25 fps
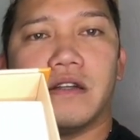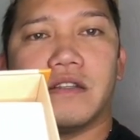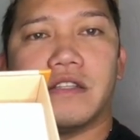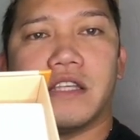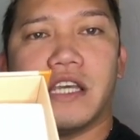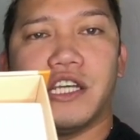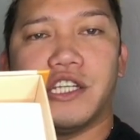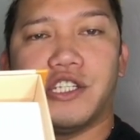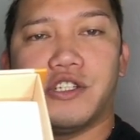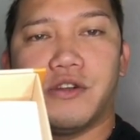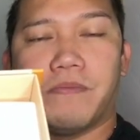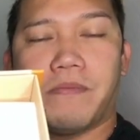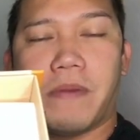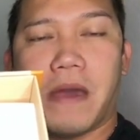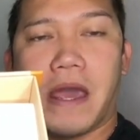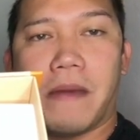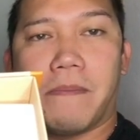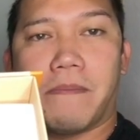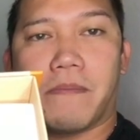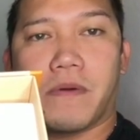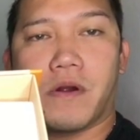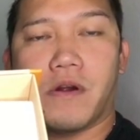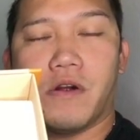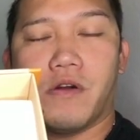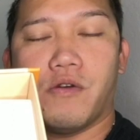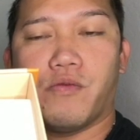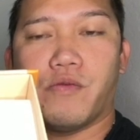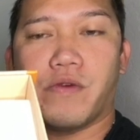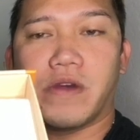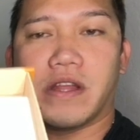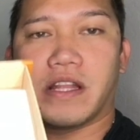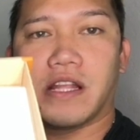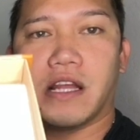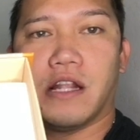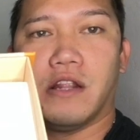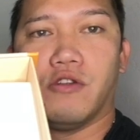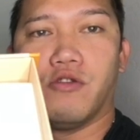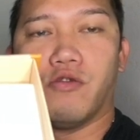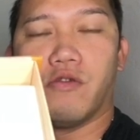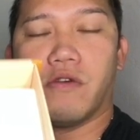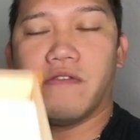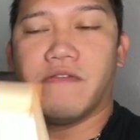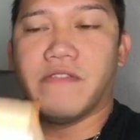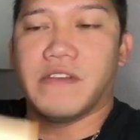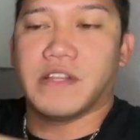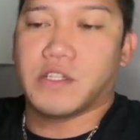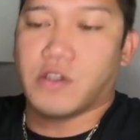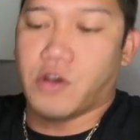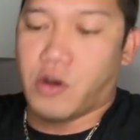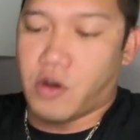tissue paper with the Louis
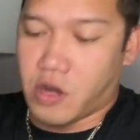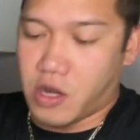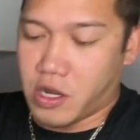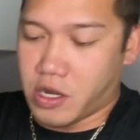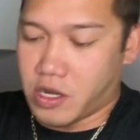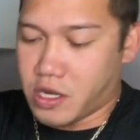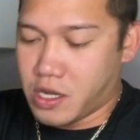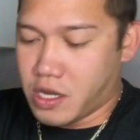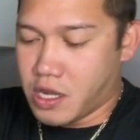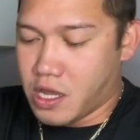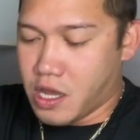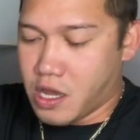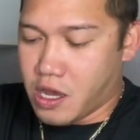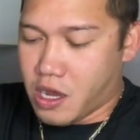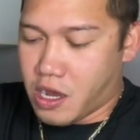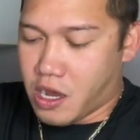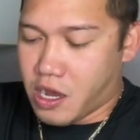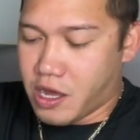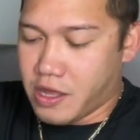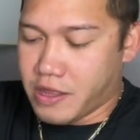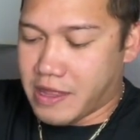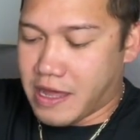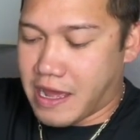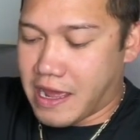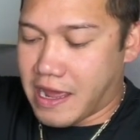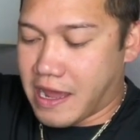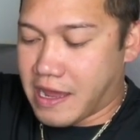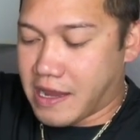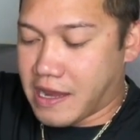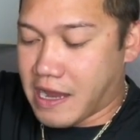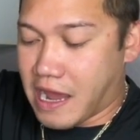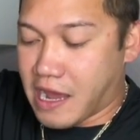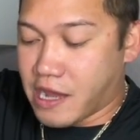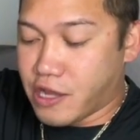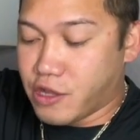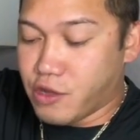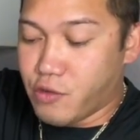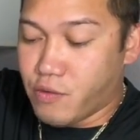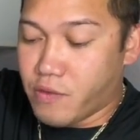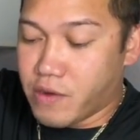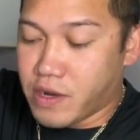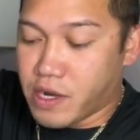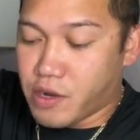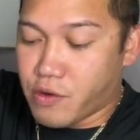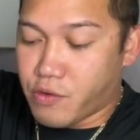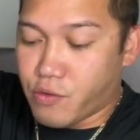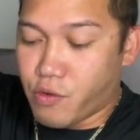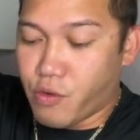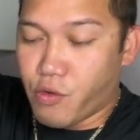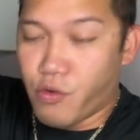Vuitton on that, and I don't want
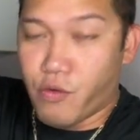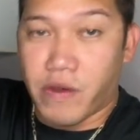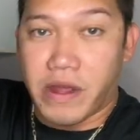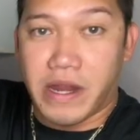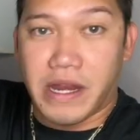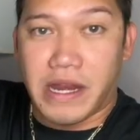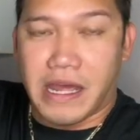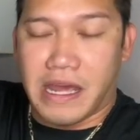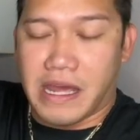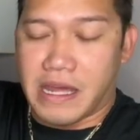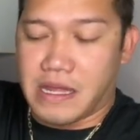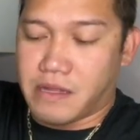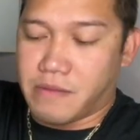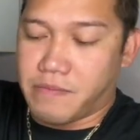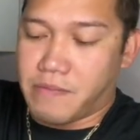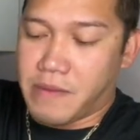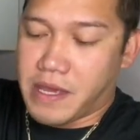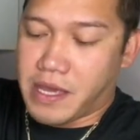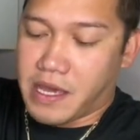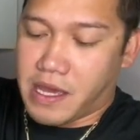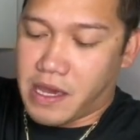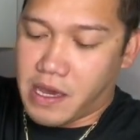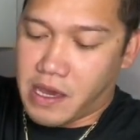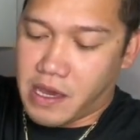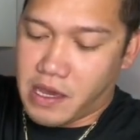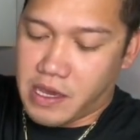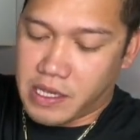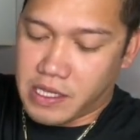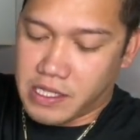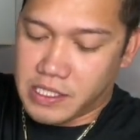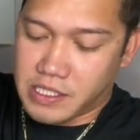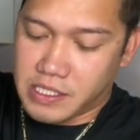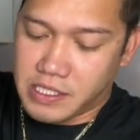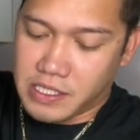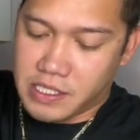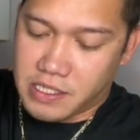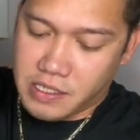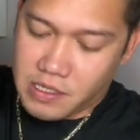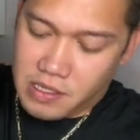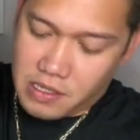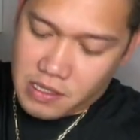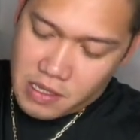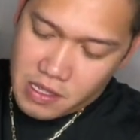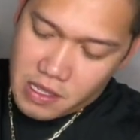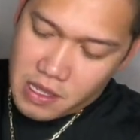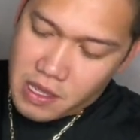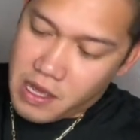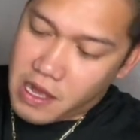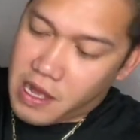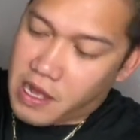to ruin it because
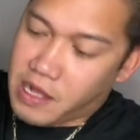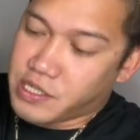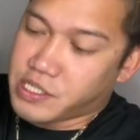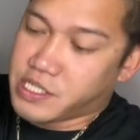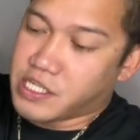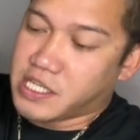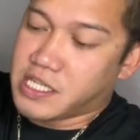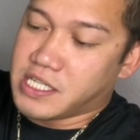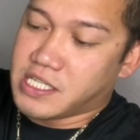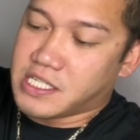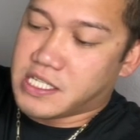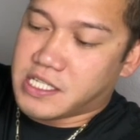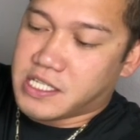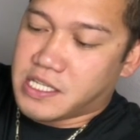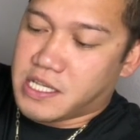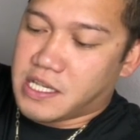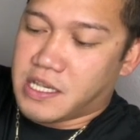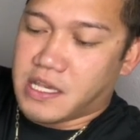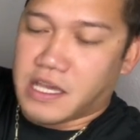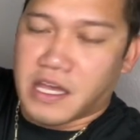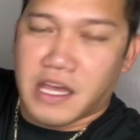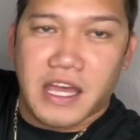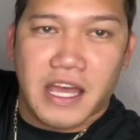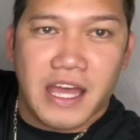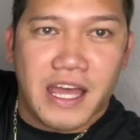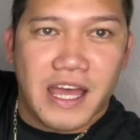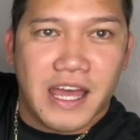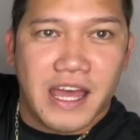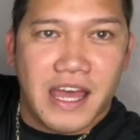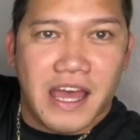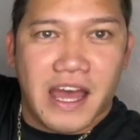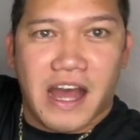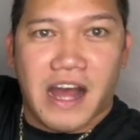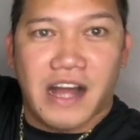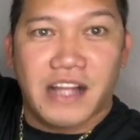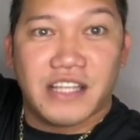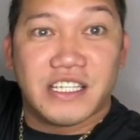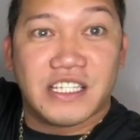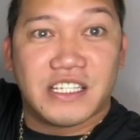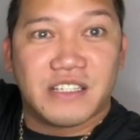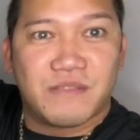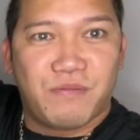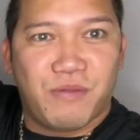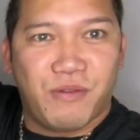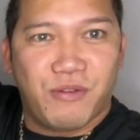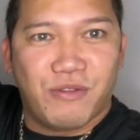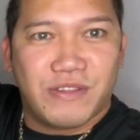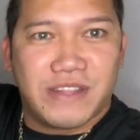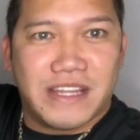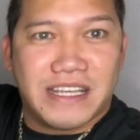I'll just
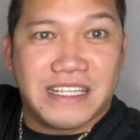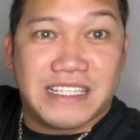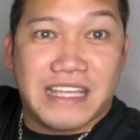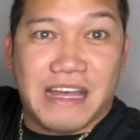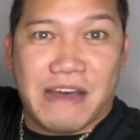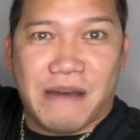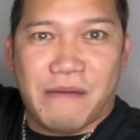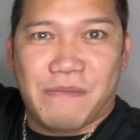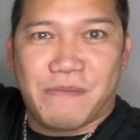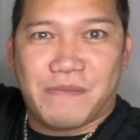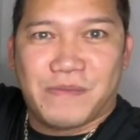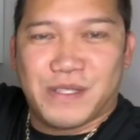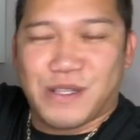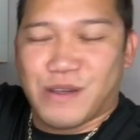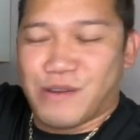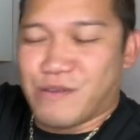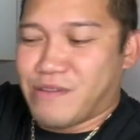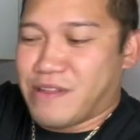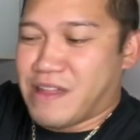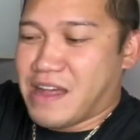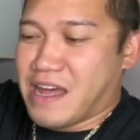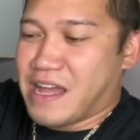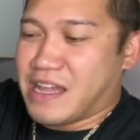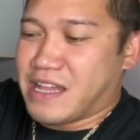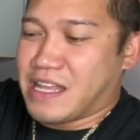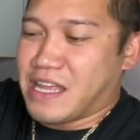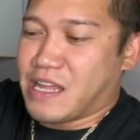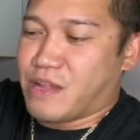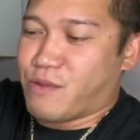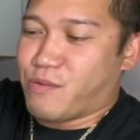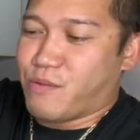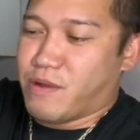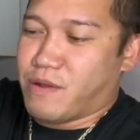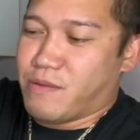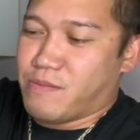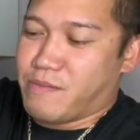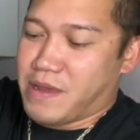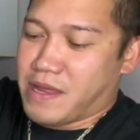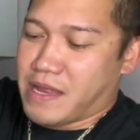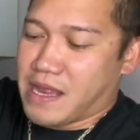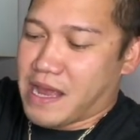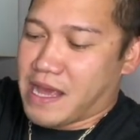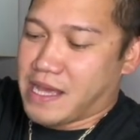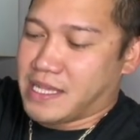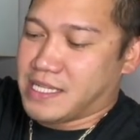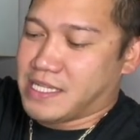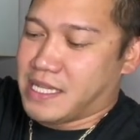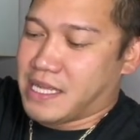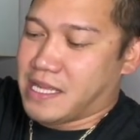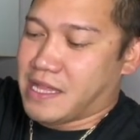pull this up so that it will be
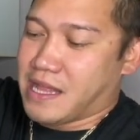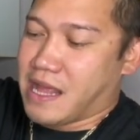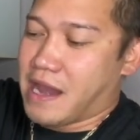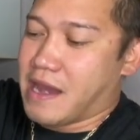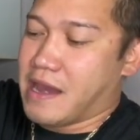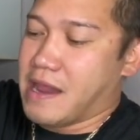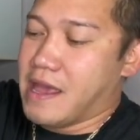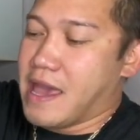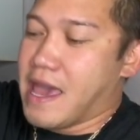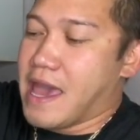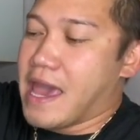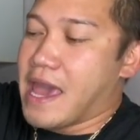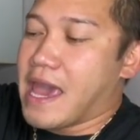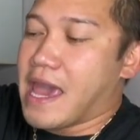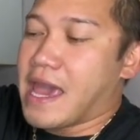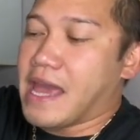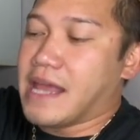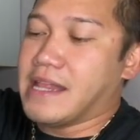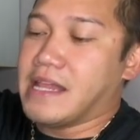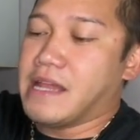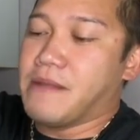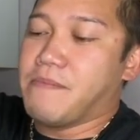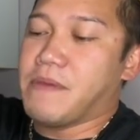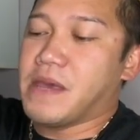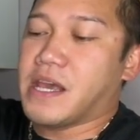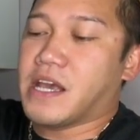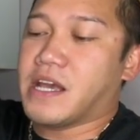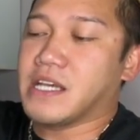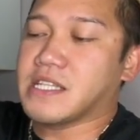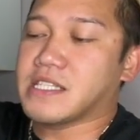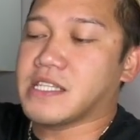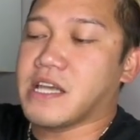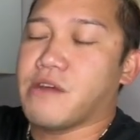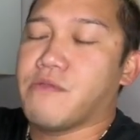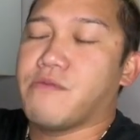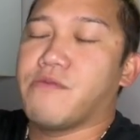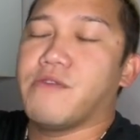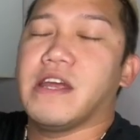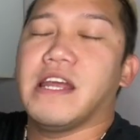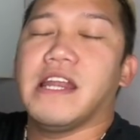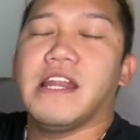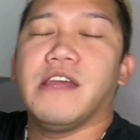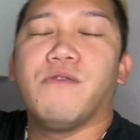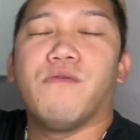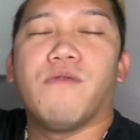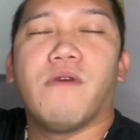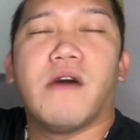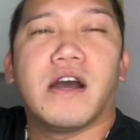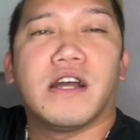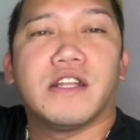nicely done. And then because I really
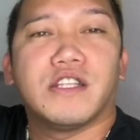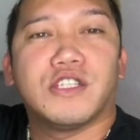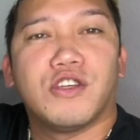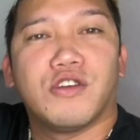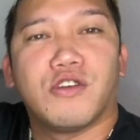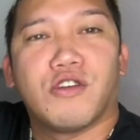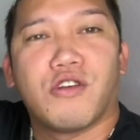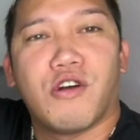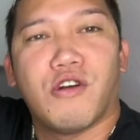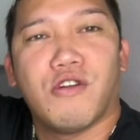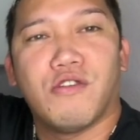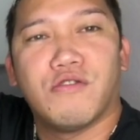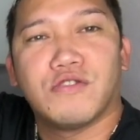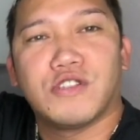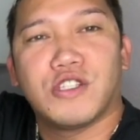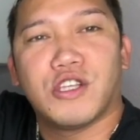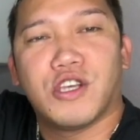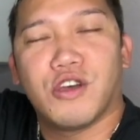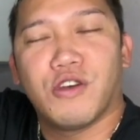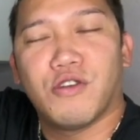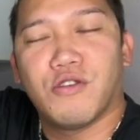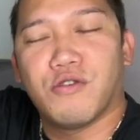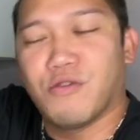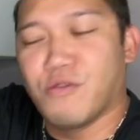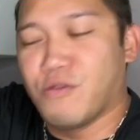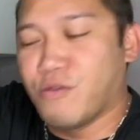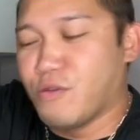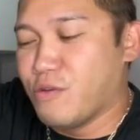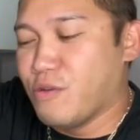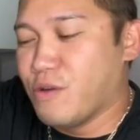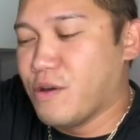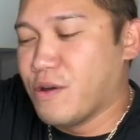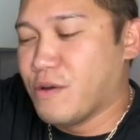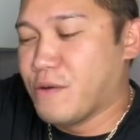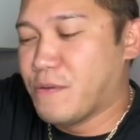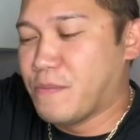want to go to